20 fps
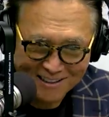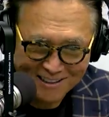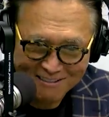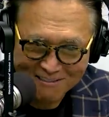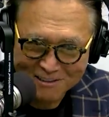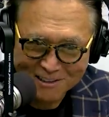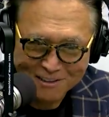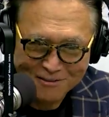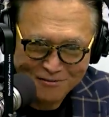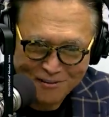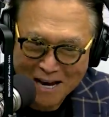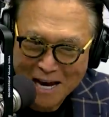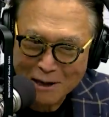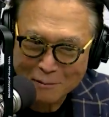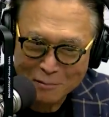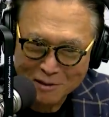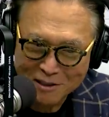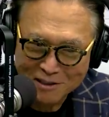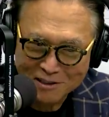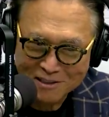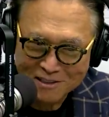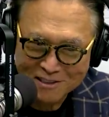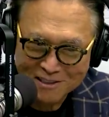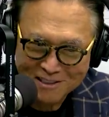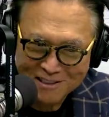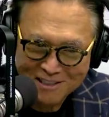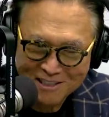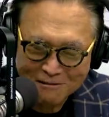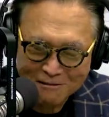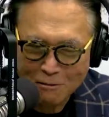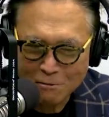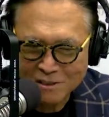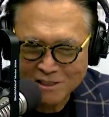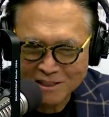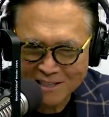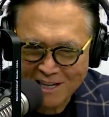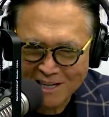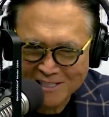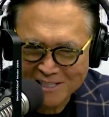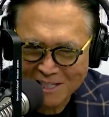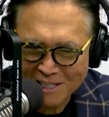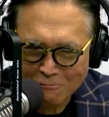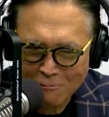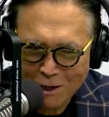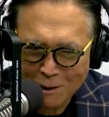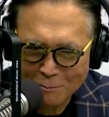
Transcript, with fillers: It was fabulous. What was the guy's name?